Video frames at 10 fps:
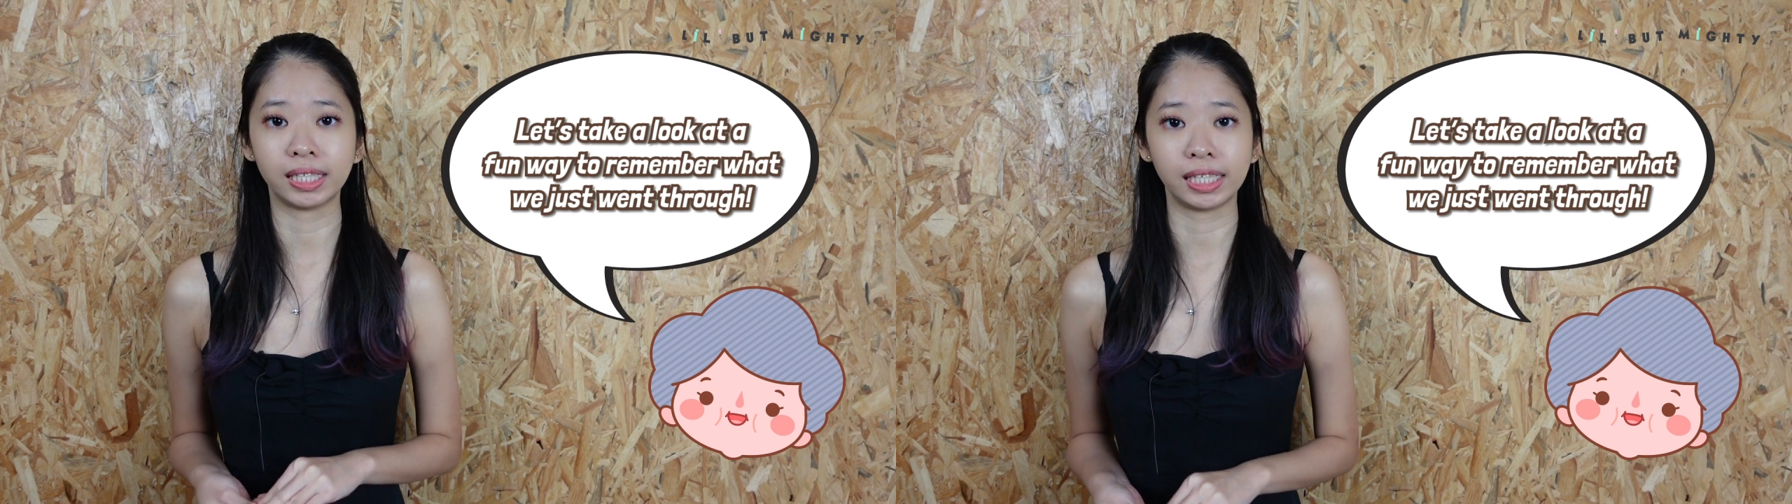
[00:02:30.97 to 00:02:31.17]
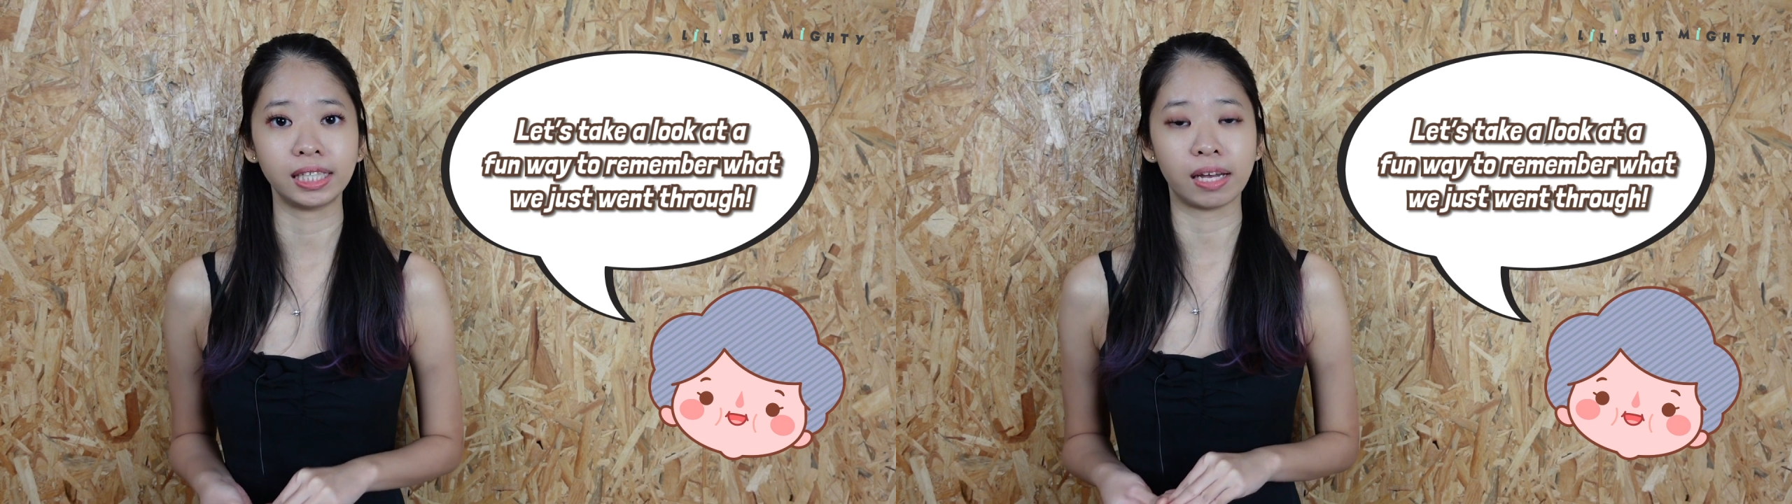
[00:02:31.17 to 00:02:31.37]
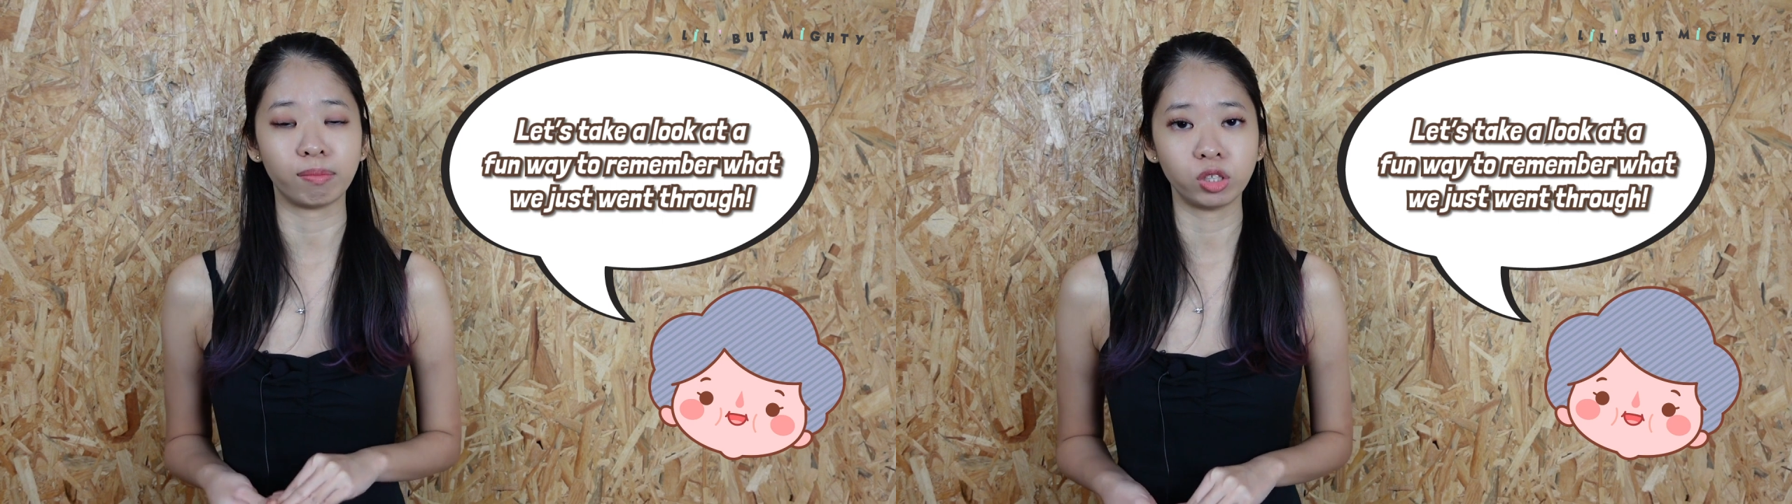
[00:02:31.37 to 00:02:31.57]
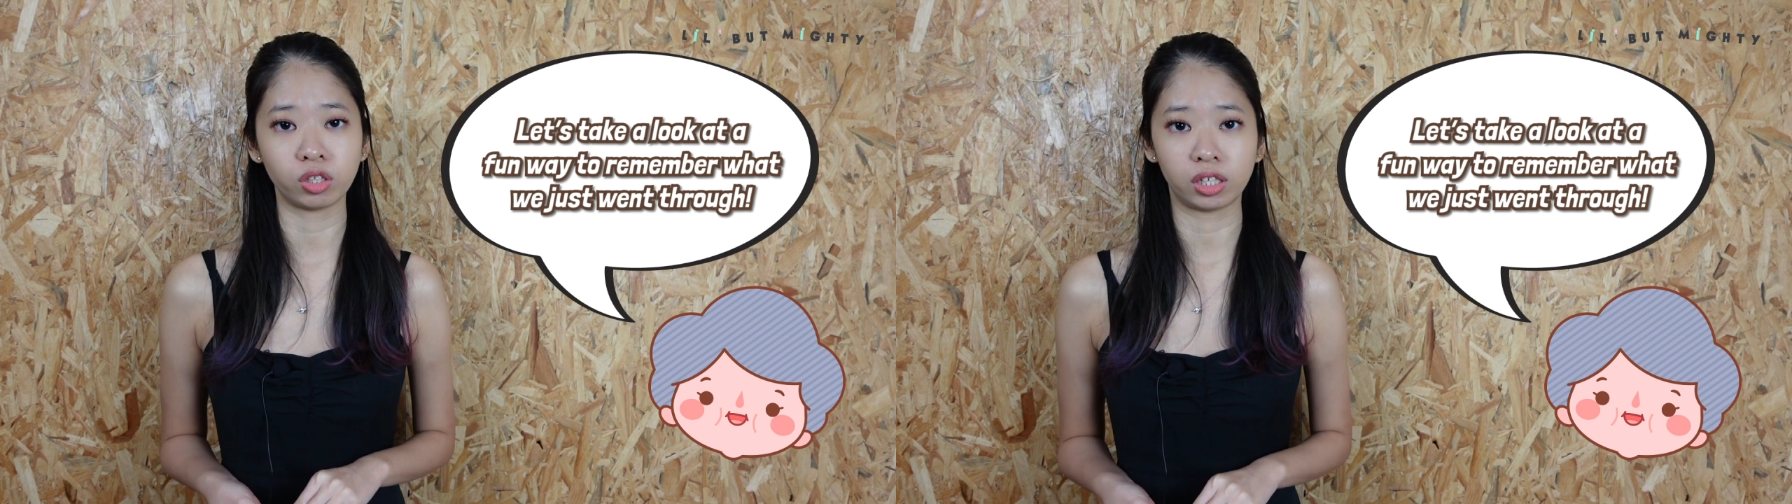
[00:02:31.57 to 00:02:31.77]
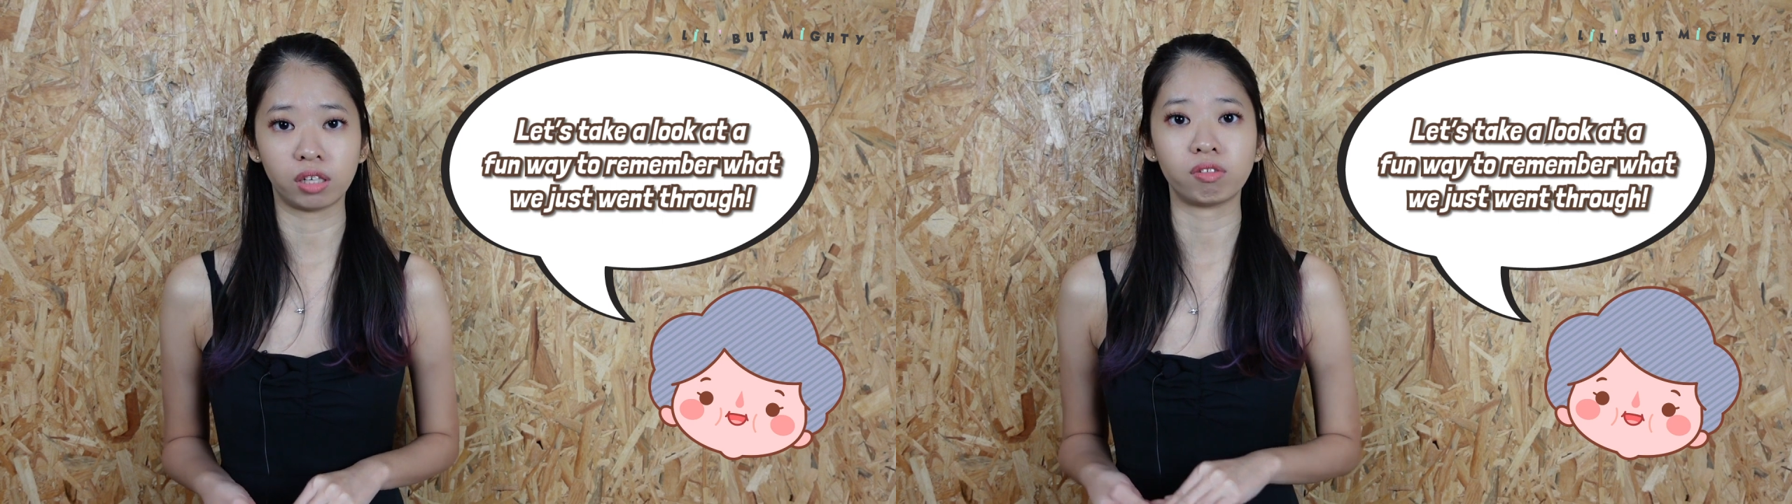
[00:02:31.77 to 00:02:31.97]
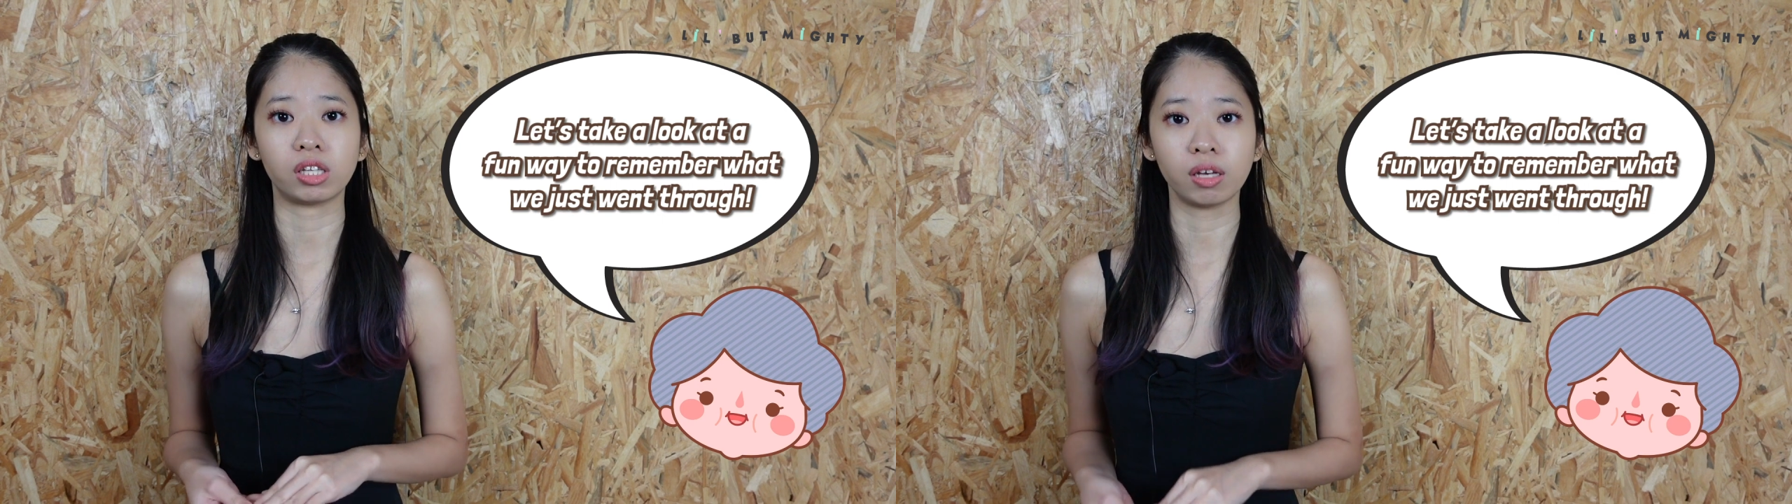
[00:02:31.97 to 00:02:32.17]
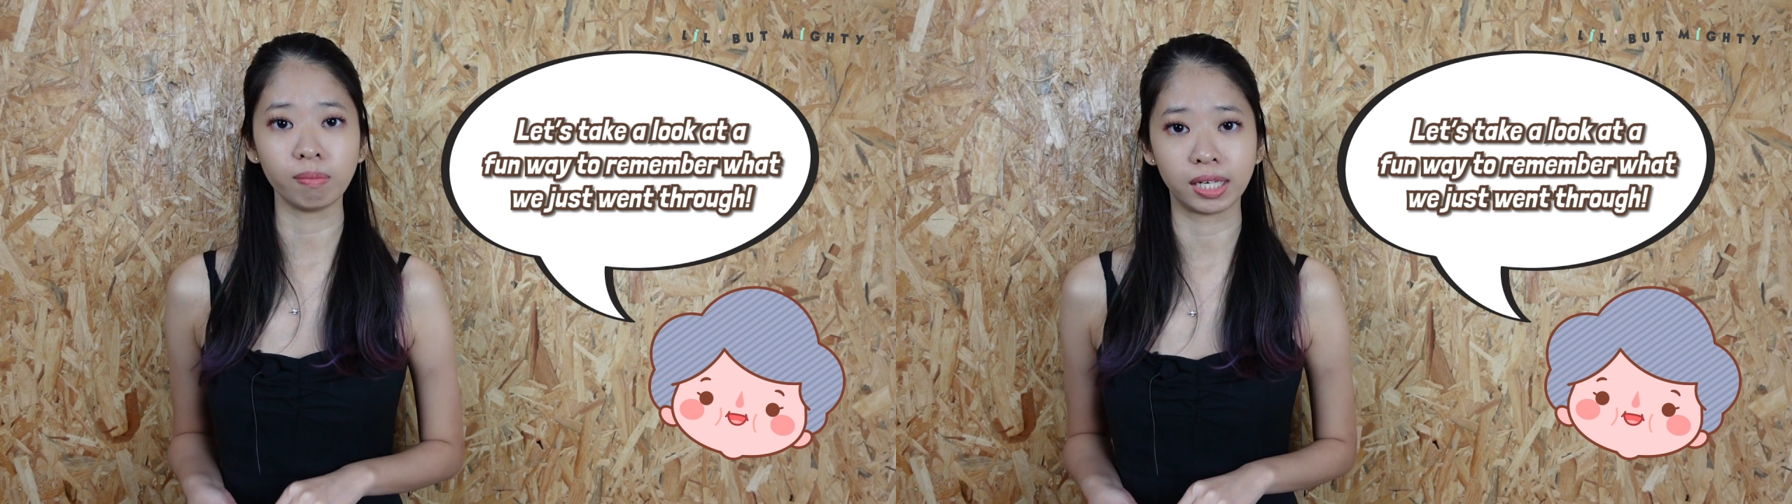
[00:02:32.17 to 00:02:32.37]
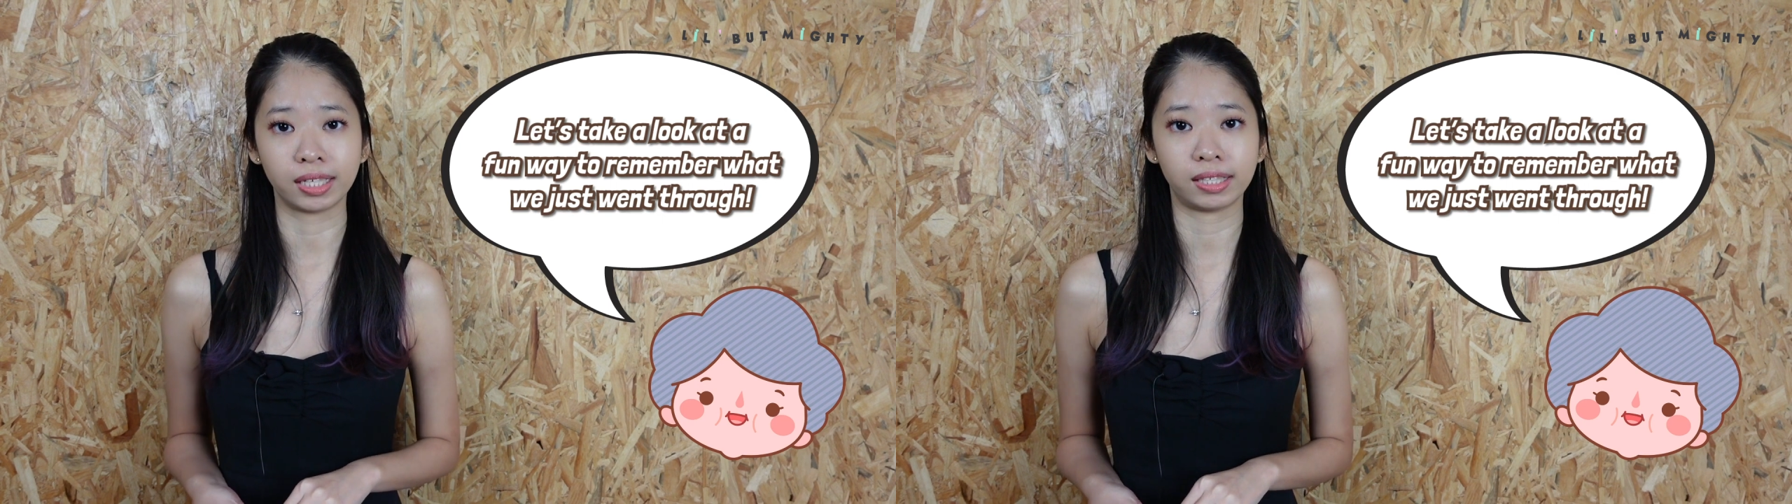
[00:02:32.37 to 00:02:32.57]
these demonstrative
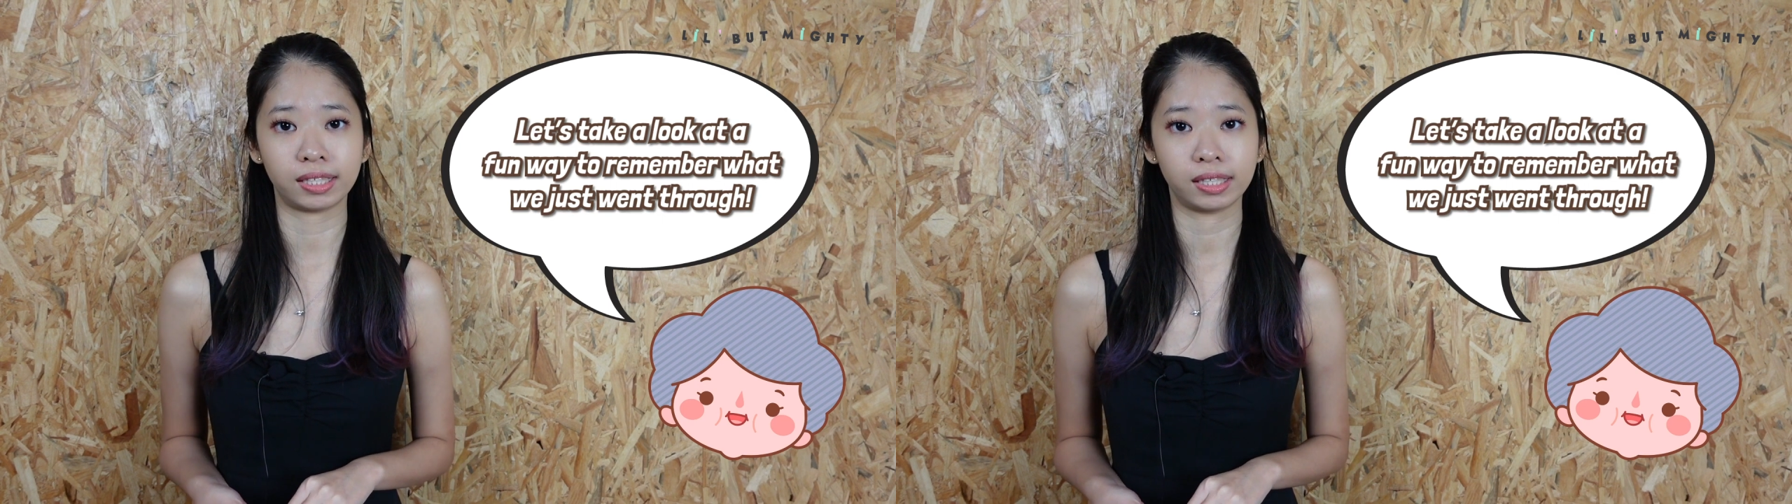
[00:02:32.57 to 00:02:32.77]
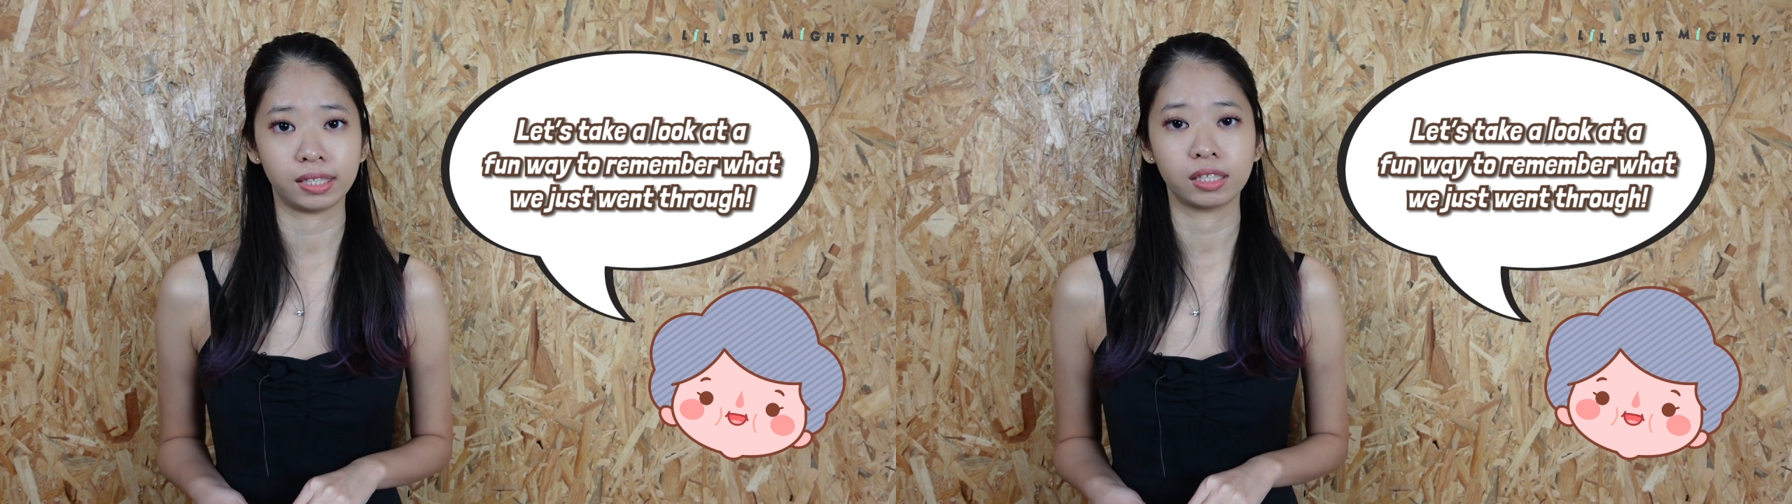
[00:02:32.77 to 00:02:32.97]
determiners.